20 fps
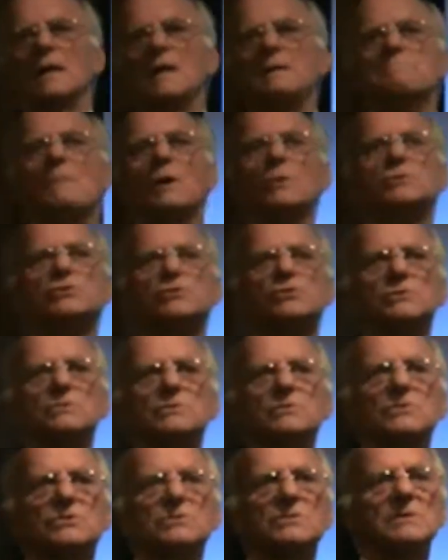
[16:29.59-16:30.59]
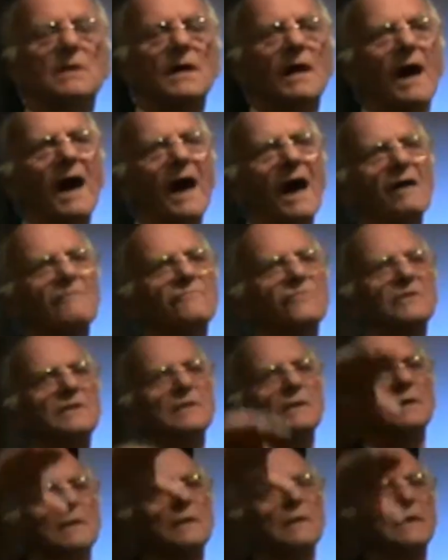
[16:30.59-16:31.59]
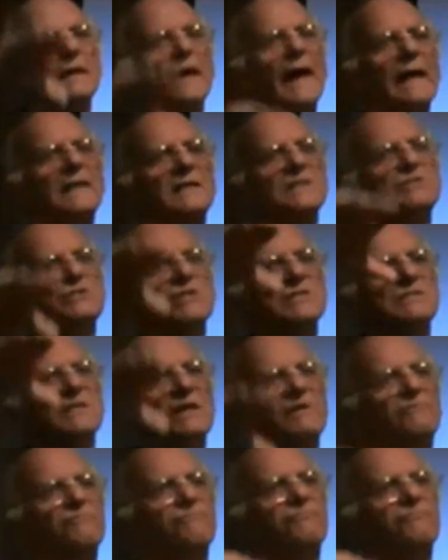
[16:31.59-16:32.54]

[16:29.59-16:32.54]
emotions have an energetic